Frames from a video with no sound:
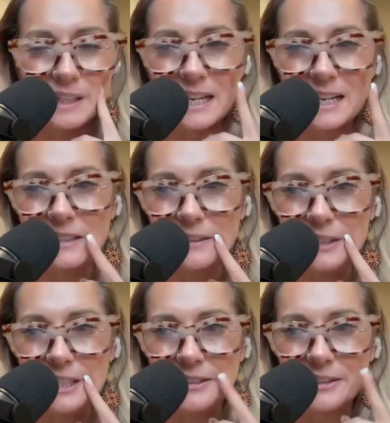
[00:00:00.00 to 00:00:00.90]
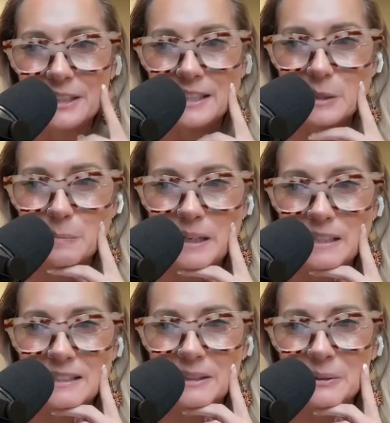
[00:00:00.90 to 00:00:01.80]
the last 15 years in this
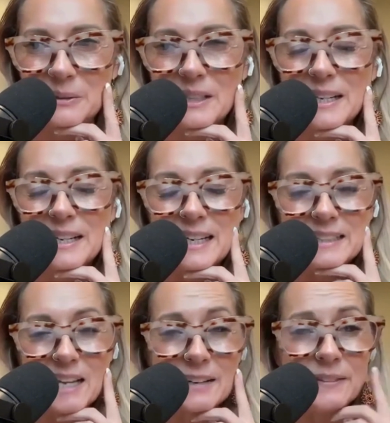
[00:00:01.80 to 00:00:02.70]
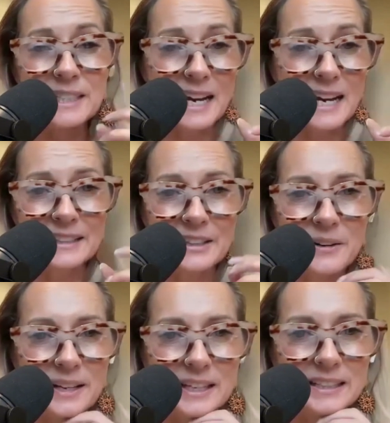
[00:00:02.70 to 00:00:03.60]
space. So it's kind of exciting, though.
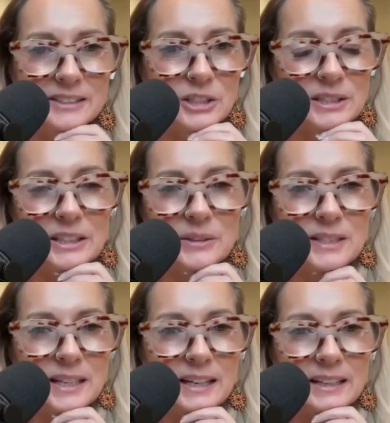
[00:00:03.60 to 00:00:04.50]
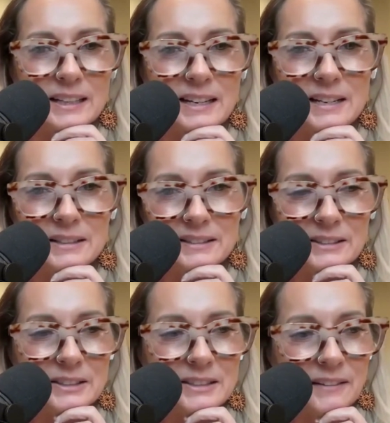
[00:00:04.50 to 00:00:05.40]
I think, just like you said,
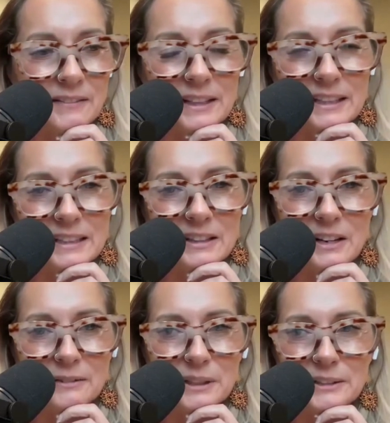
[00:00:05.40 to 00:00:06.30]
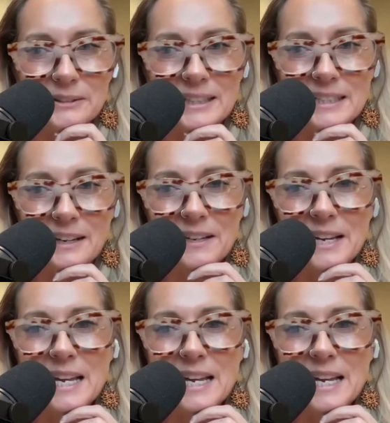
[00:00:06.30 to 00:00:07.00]
there's definitely a lot of really great stuff.